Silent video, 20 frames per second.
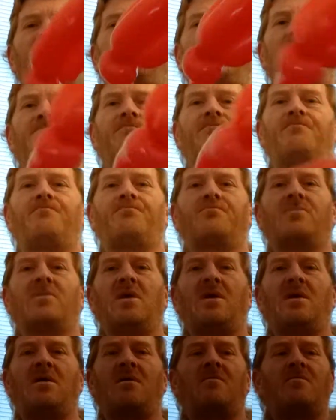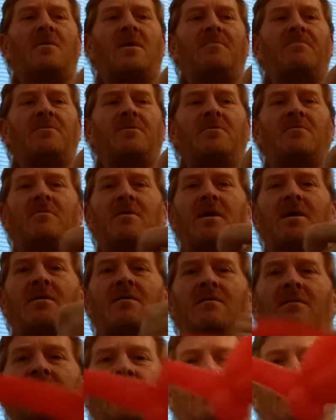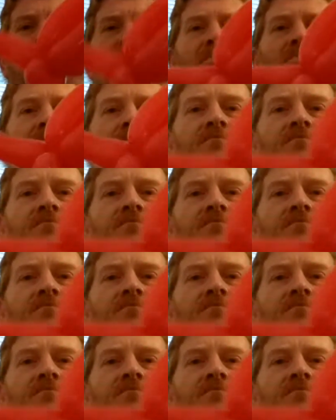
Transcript: and wrapping it right around.